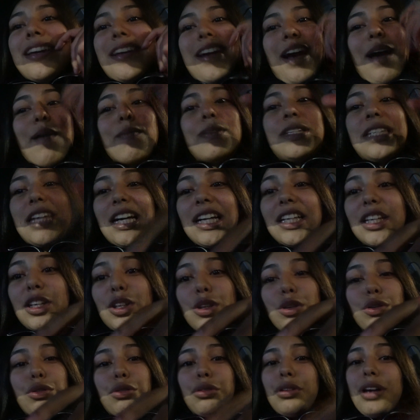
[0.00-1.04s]
I'm telling
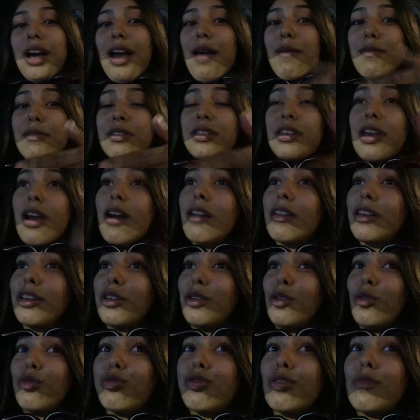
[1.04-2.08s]
you
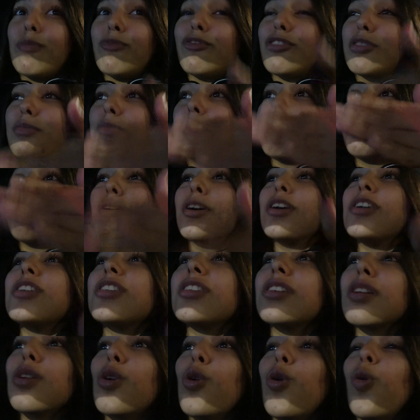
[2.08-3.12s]
from a
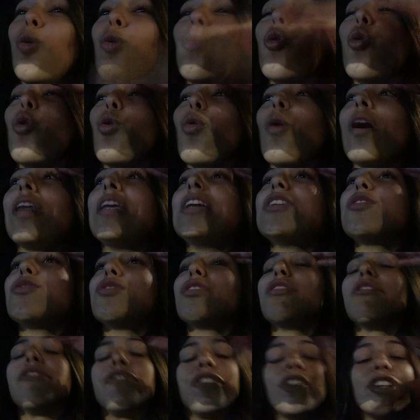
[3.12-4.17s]
person who went into
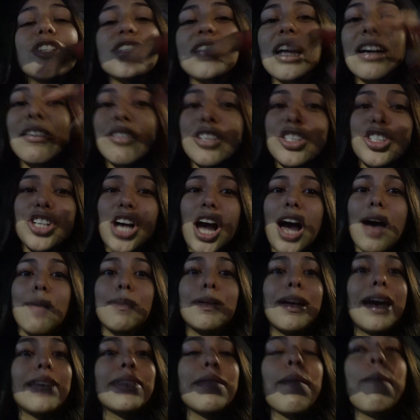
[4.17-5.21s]
their first ever job,
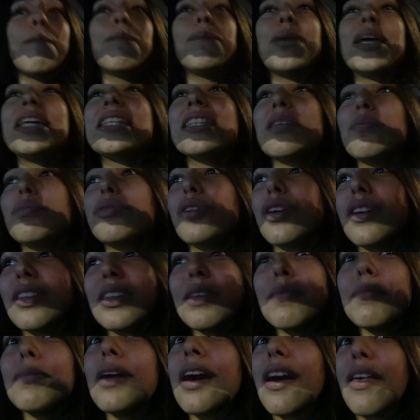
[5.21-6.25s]
got the best employee of
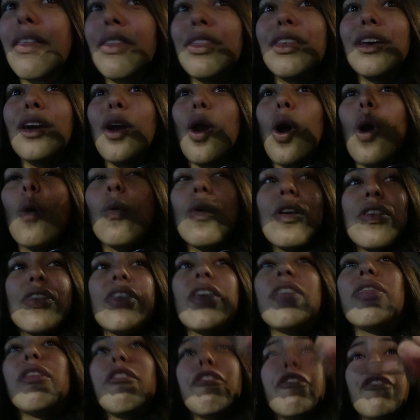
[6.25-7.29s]
the month
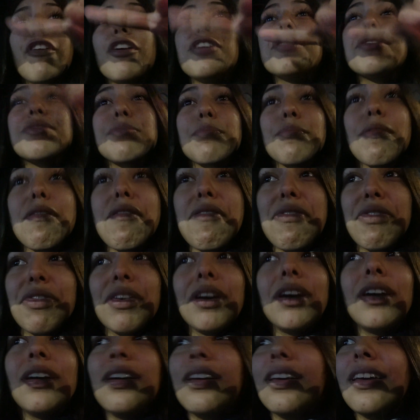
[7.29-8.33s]
within the first month,
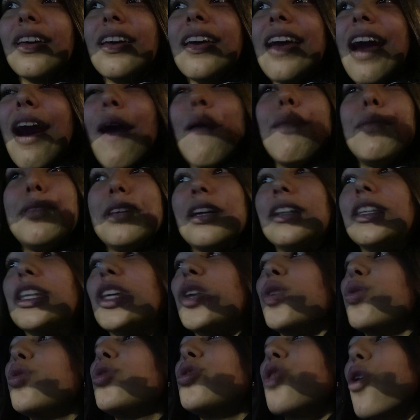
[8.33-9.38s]
I'm telling
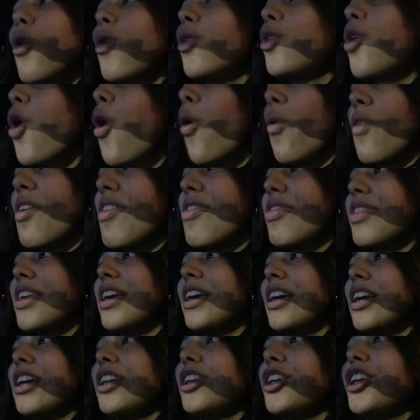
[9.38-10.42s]
you, don't go in
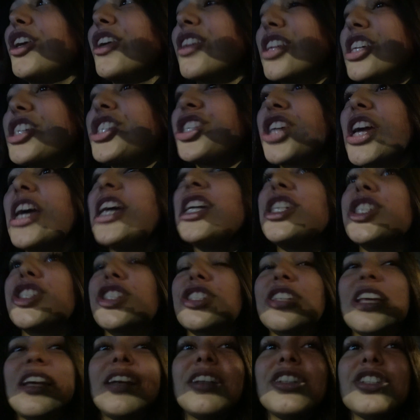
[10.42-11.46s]
thinking you're the shit.
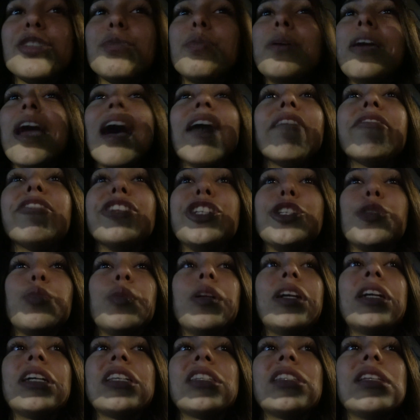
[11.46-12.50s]
Just be average
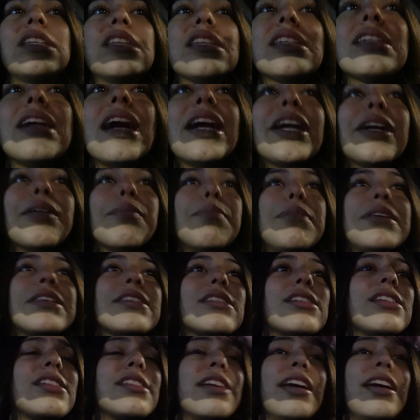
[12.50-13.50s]
because this is not your business.